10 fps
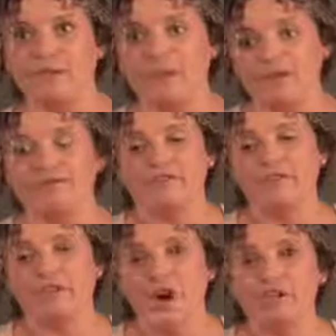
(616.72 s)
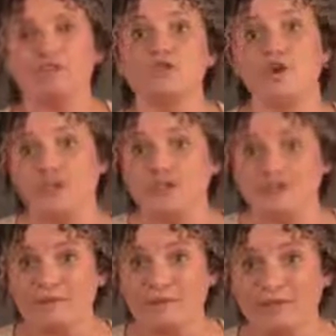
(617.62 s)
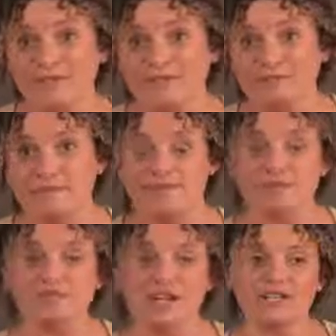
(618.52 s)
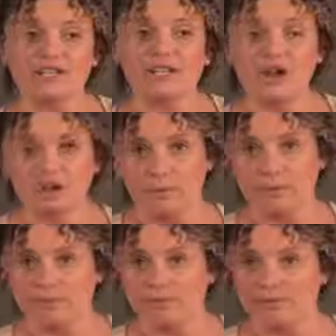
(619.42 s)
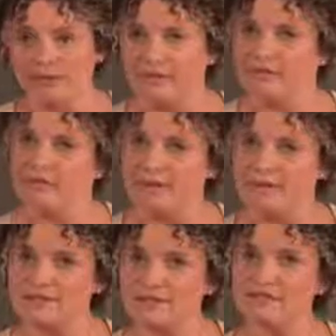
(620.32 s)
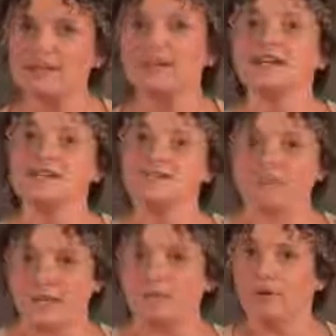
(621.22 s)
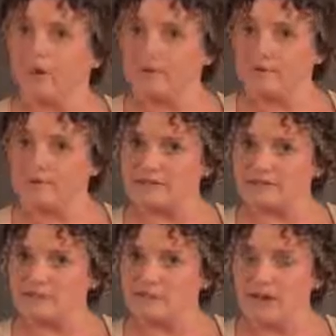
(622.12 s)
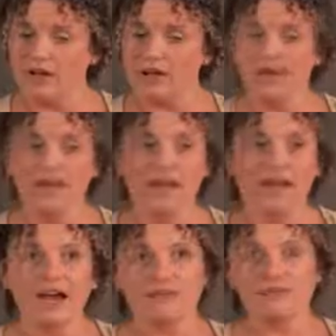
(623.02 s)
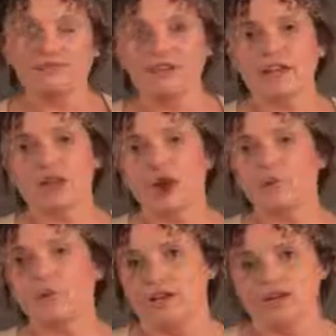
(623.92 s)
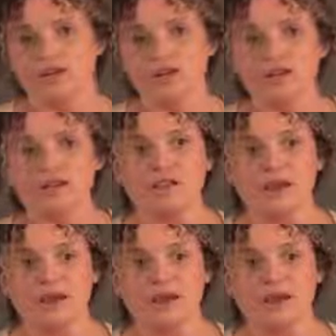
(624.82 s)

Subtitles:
bit of knowledge over to someone else. So it's not just completely relevant to my business, it's applicable to other businesses as well. I also feel like operational